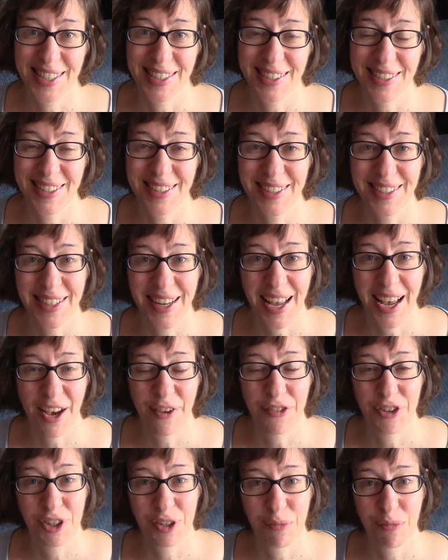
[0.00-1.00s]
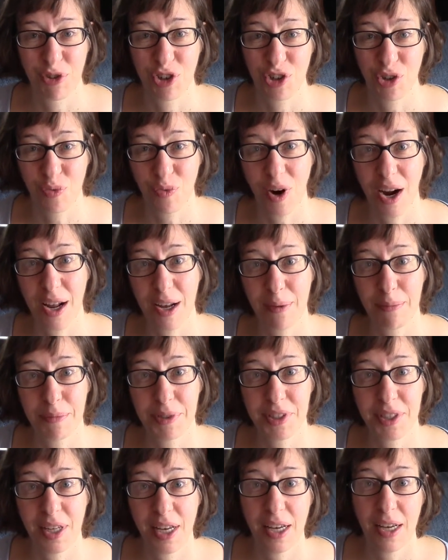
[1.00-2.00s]
It's good to have some
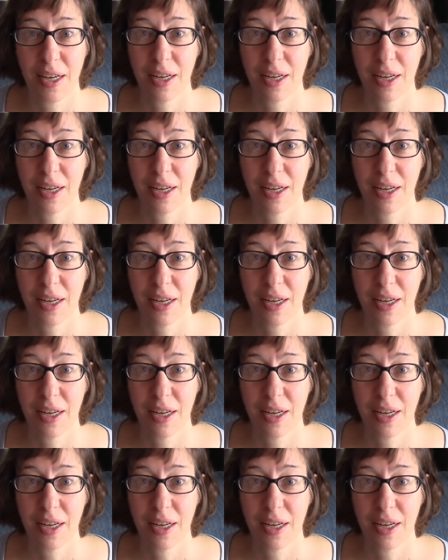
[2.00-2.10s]
shrubs,